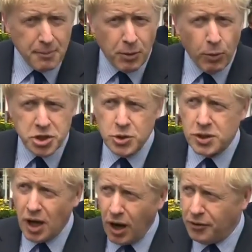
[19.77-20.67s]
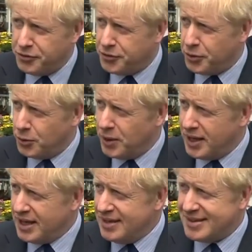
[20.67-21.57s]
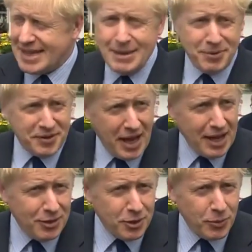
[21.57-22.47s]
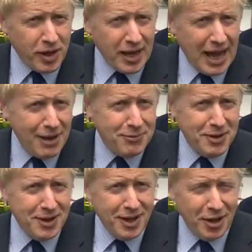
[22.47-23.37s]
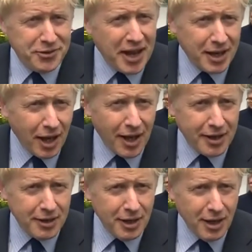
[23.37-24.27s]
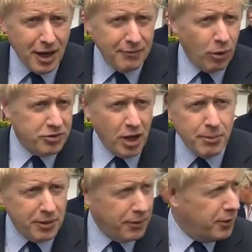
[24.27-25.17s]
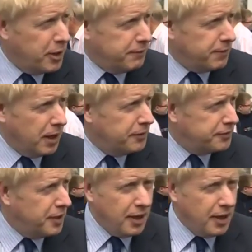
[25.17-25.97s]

But what you can't do is keep saying that we're going to have a deadline of October the 31st,